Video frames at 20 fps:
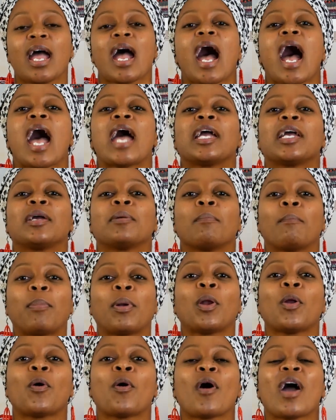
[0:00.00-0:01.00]
I
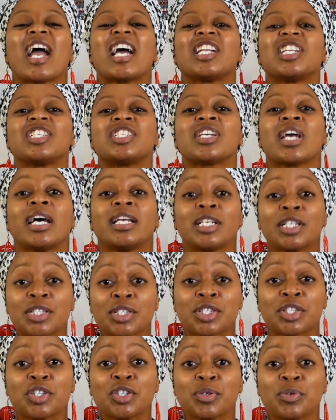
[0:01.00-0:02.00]
implore and
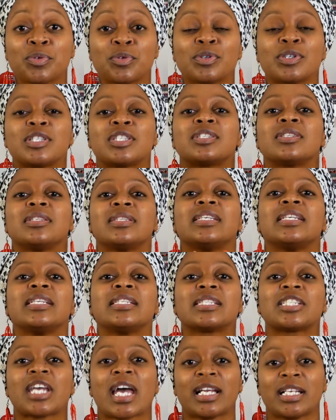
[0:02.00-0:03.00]
challenge you to these
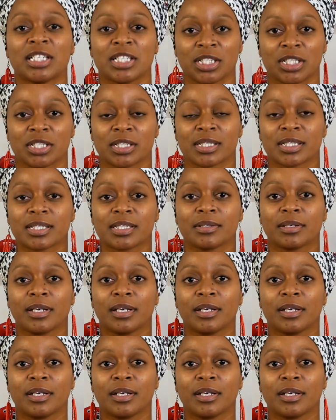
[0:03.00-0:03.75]
challenges.